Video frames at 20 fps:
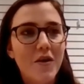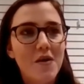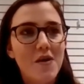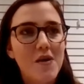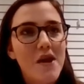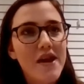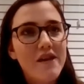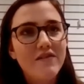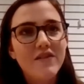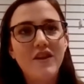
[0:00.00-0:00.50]

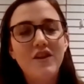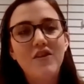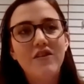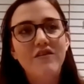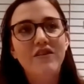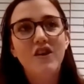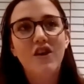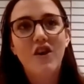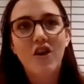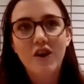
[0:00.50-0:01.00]
if they're not
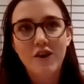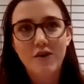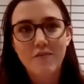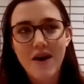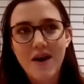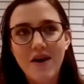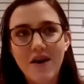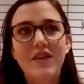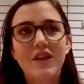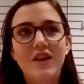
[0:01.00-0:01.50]
forgotten
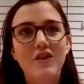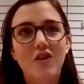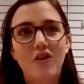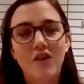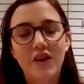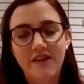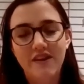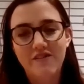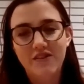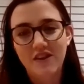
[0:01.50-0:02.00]
about, they're not
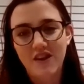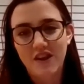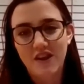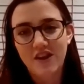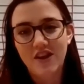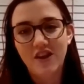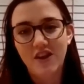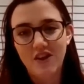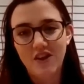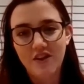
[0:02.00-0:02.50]
given like a
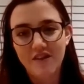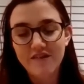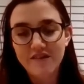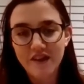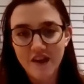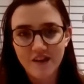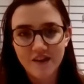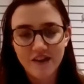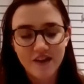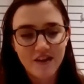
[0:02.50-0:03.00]
lot of
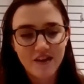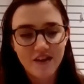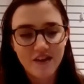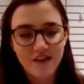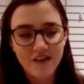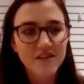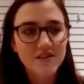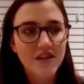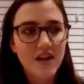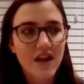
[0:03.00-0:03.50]

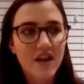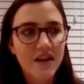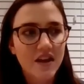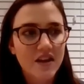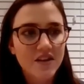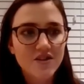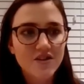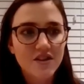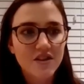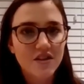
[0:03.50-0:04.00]
focus. And
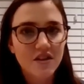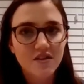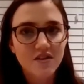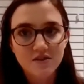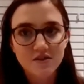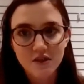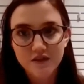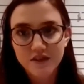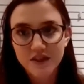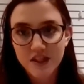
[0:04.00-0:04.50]
actually those
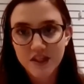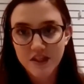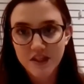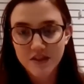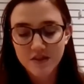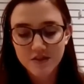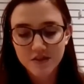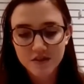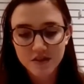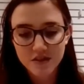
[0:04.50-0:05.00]
soft
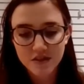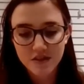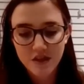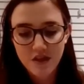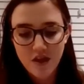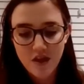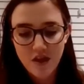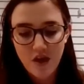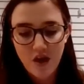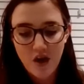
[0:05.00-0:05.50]
skills
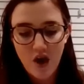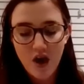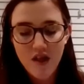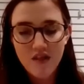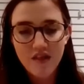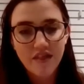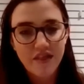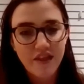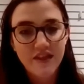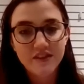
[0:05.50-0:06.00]
are
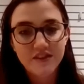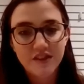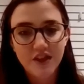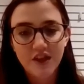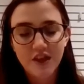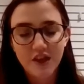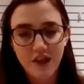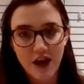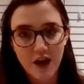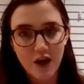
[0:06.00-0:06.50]
the things that are
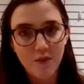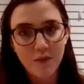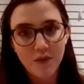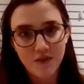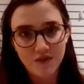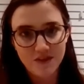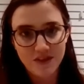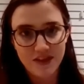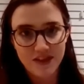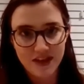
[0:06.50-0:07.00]
going to help you
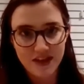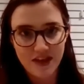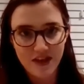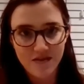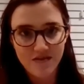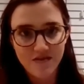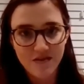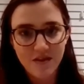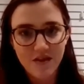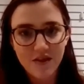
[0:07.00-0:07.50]
stand
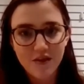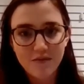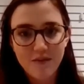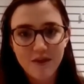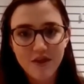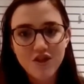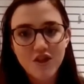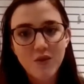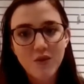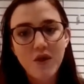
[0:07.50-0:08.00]
out,
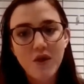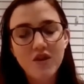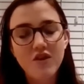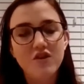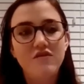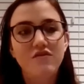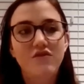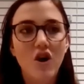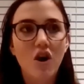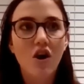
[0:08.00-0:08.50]
especially when
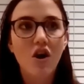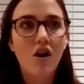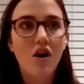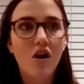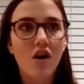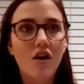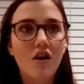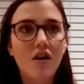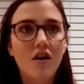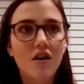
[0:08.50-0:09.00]
you've
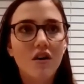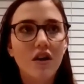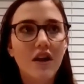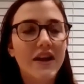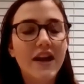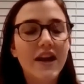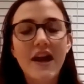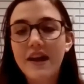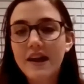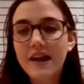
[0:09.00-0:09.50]
got,
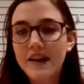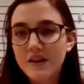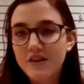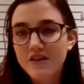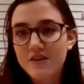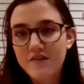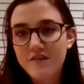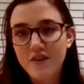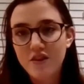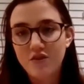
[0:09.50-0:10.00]
like at an
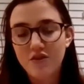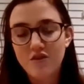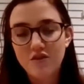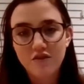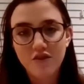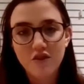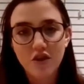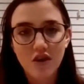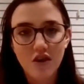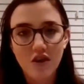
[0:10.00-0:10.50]
interview,
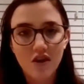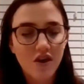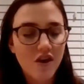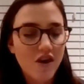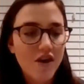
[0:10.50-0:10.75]
you've got